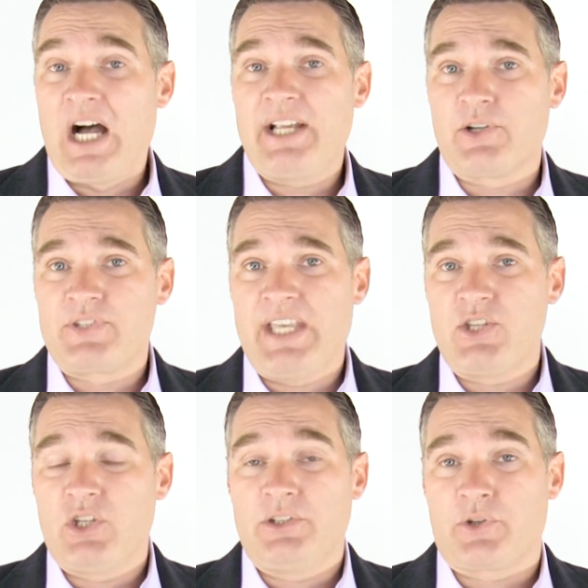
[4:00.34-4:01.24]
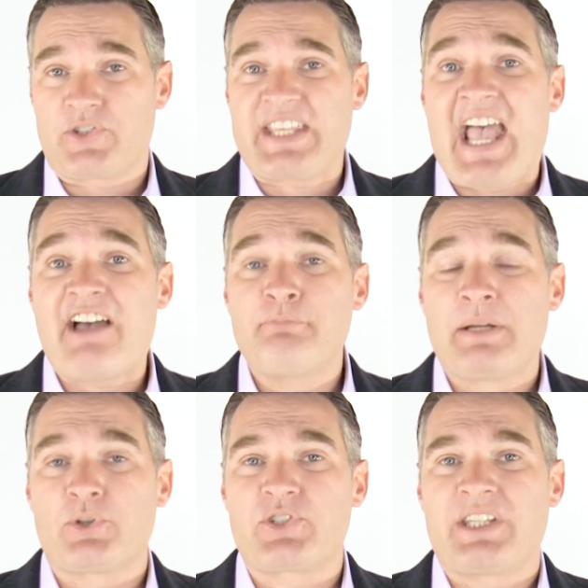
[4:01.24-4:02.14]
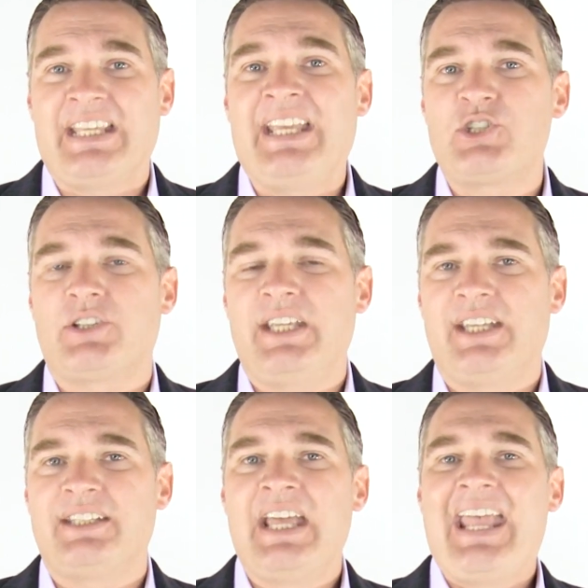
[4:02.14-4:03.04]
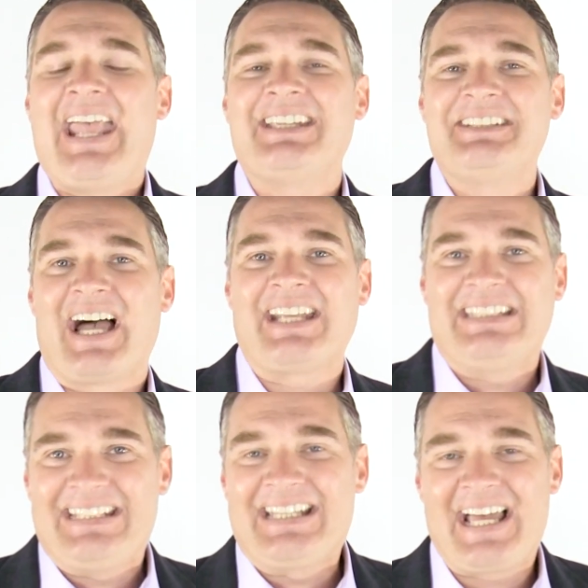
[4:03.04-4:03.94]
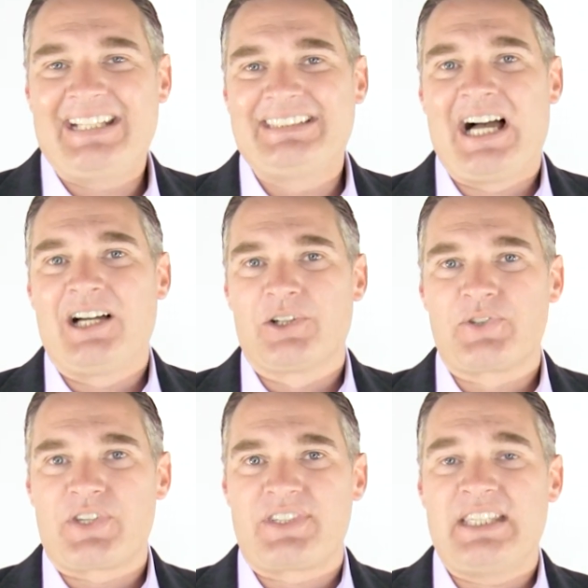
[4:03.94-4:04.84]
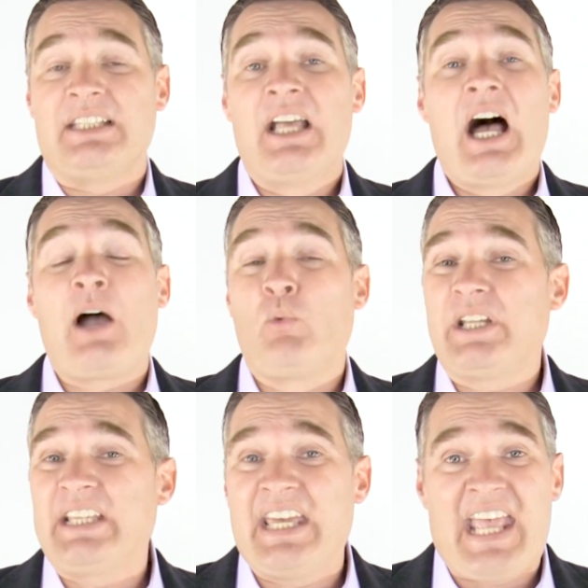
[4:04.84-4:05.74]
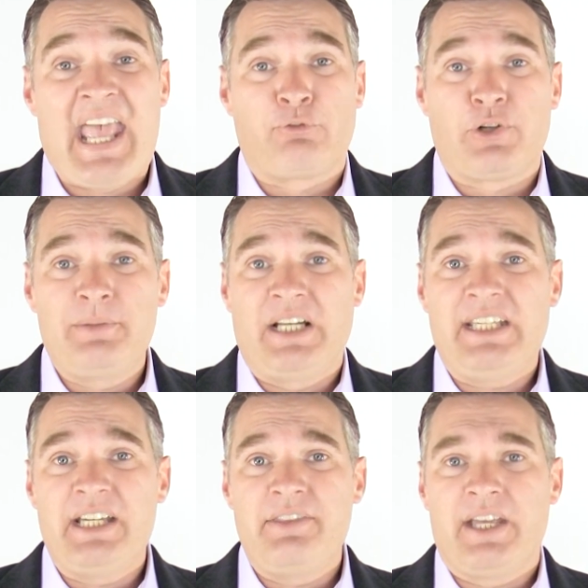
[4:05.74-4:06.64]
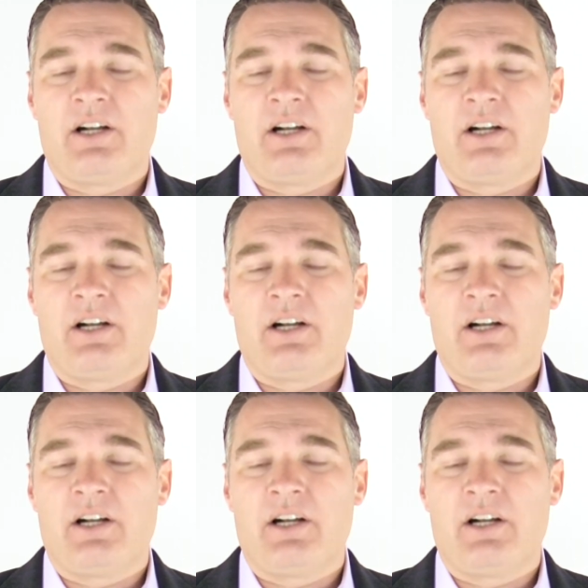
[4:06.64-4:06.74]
buyer's agent, your staff members can each attend at $99 a seat. I want to get everybody in